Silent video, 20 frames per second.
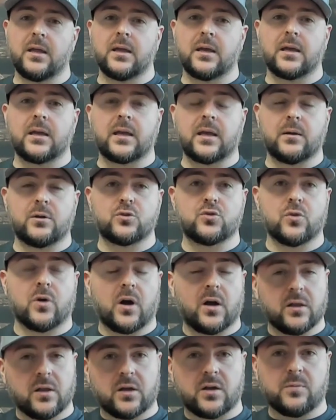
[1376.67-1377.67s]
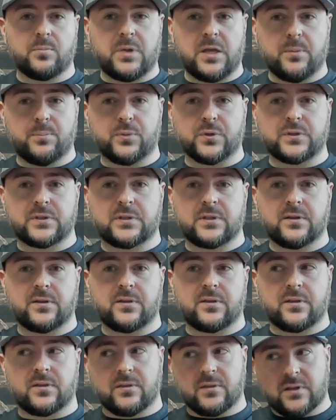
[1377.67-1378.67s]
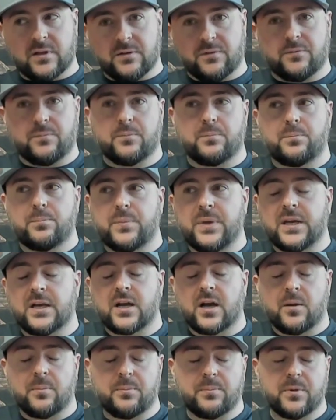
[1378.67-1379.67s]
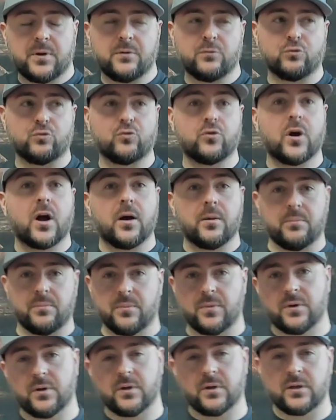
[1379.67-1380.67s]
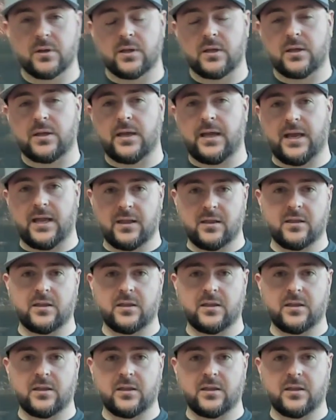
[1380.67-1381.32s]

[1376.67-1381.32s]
can draw a lot of people to pick up rum in